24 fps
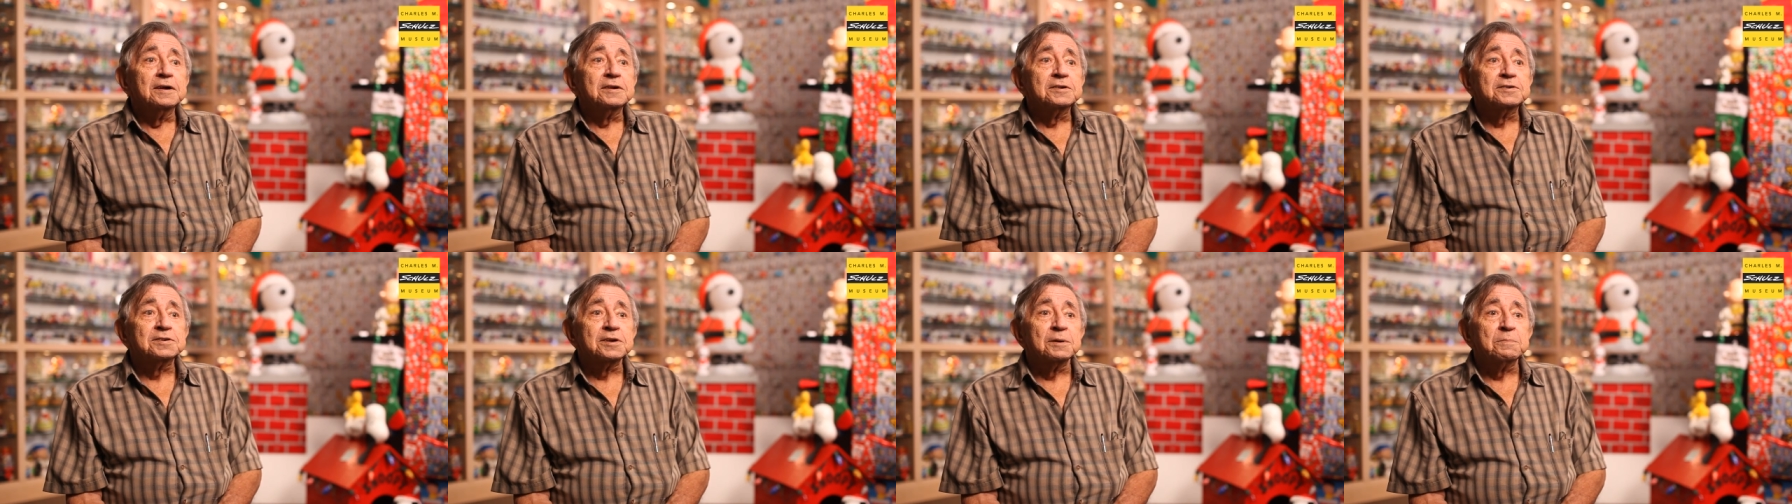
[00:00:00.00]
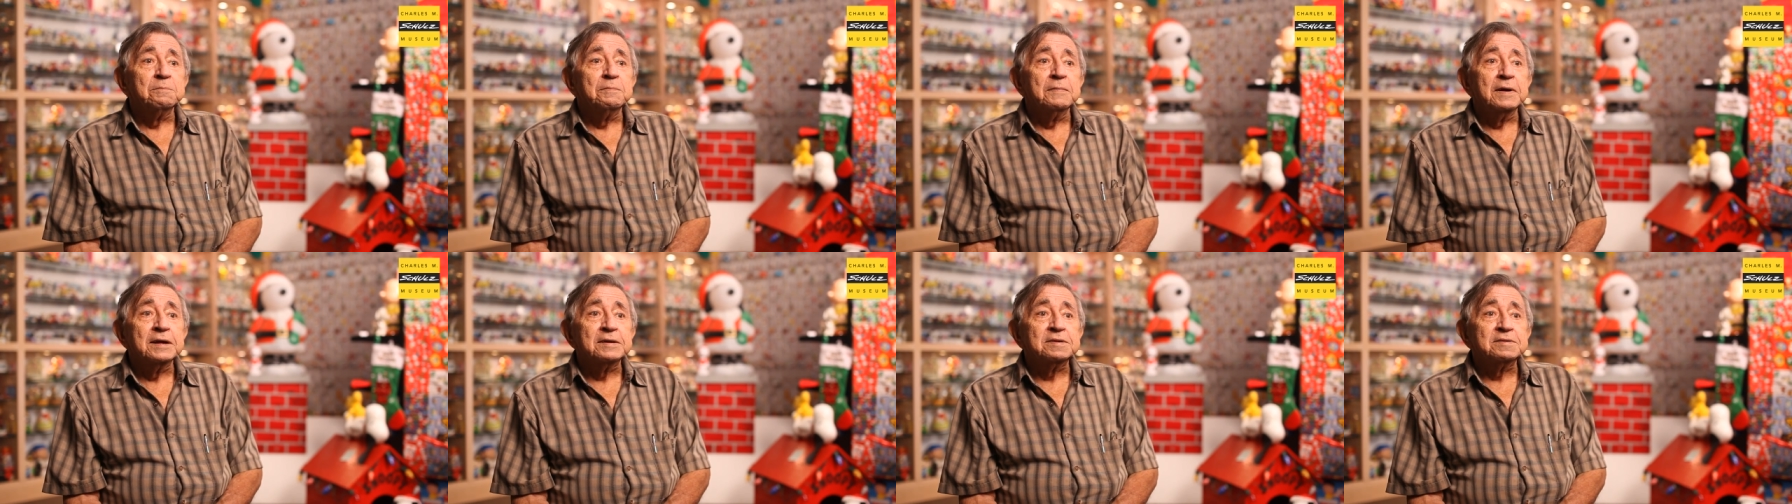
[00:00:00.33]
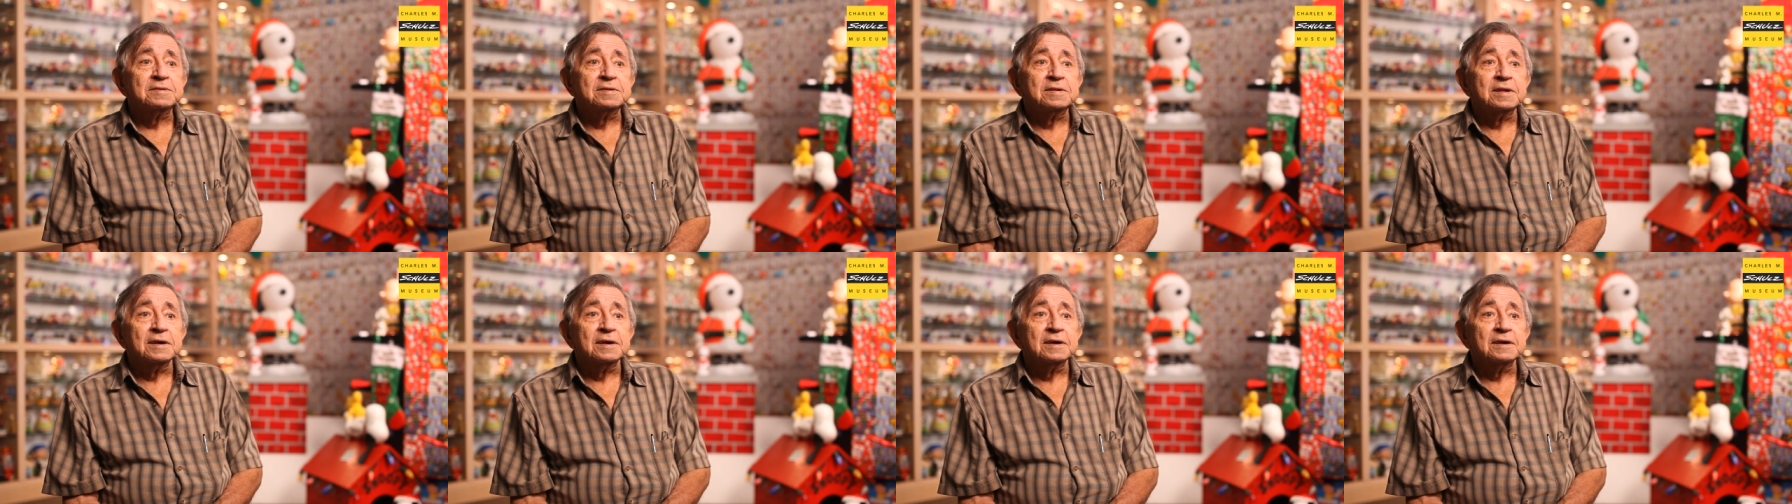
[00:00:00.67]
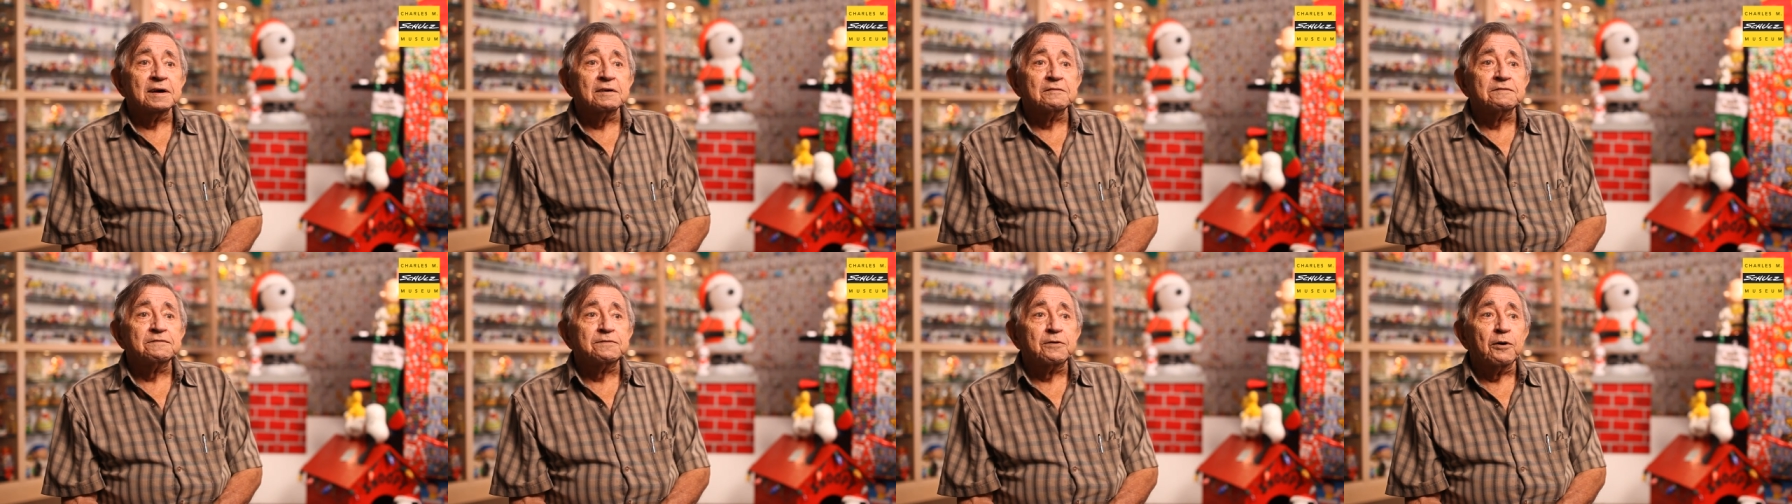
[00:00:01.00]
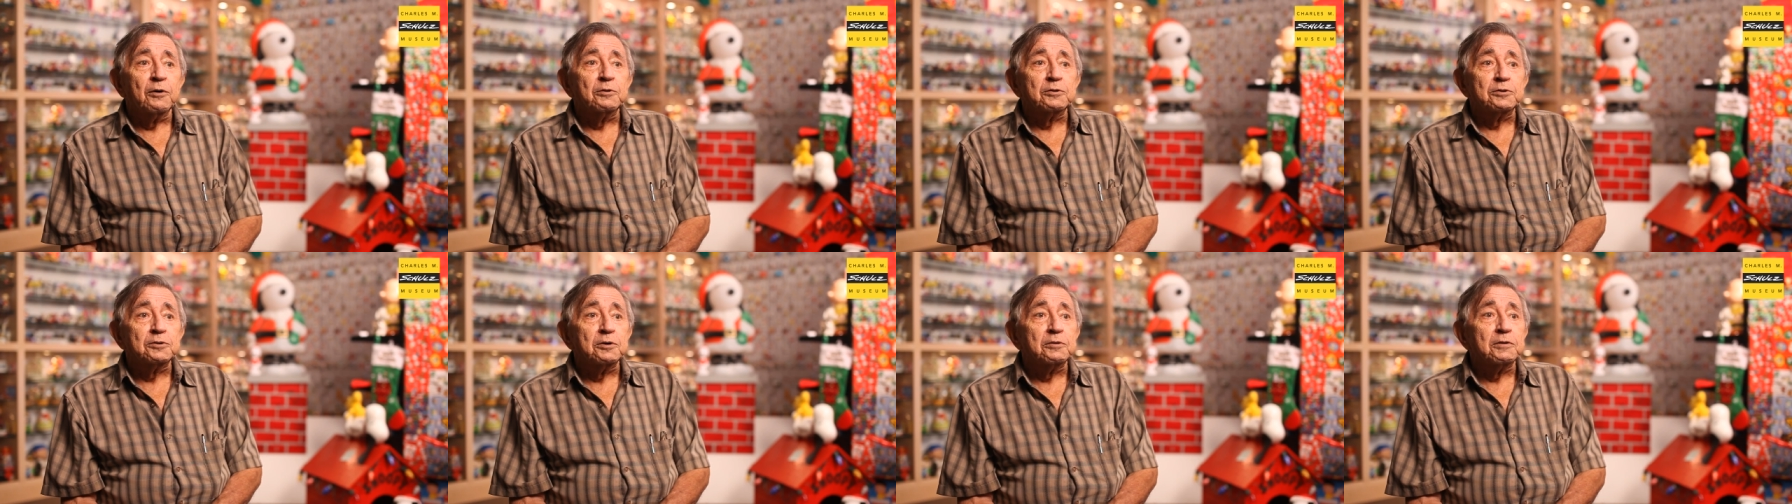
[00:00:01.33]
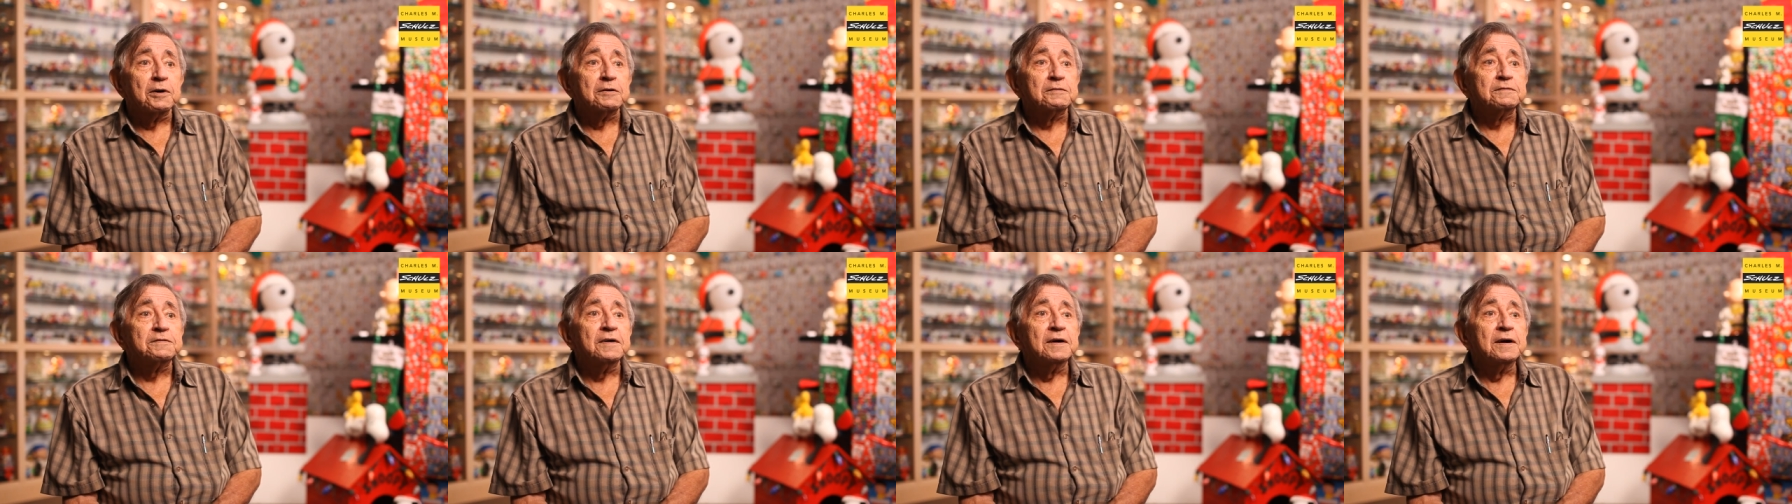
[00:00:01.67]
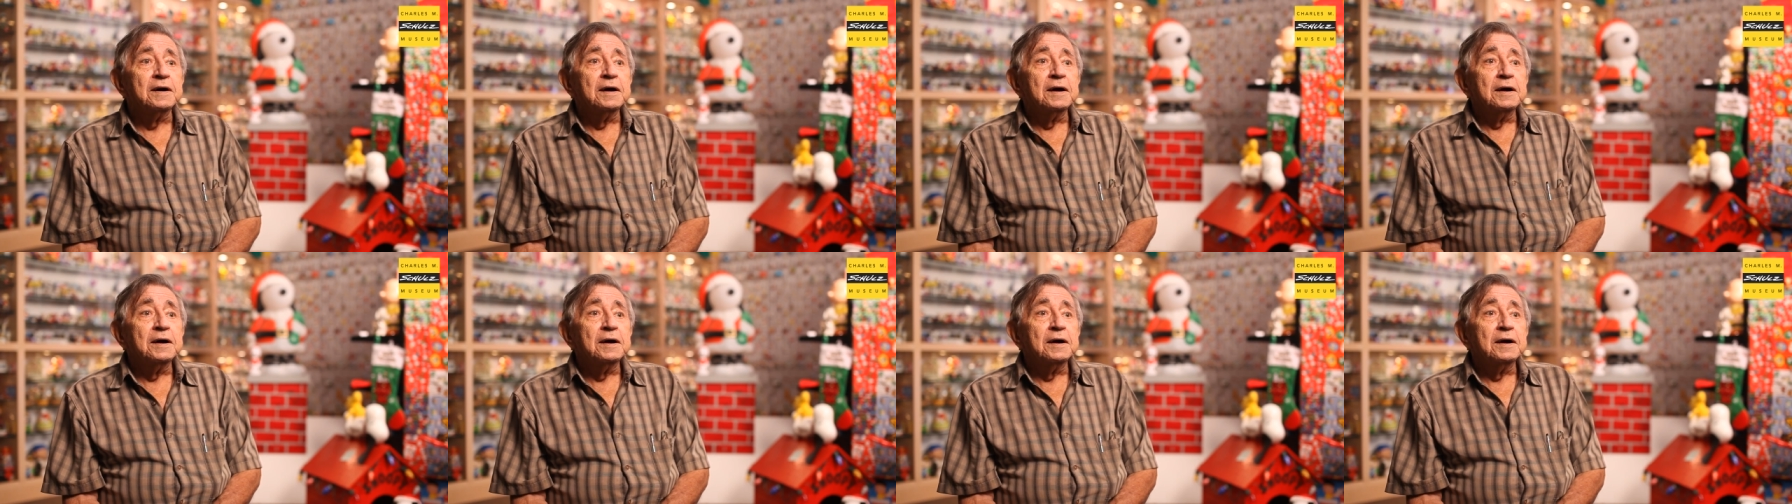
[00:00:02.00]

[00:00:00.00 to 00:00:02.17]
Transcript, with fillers: submit uh, a photo of,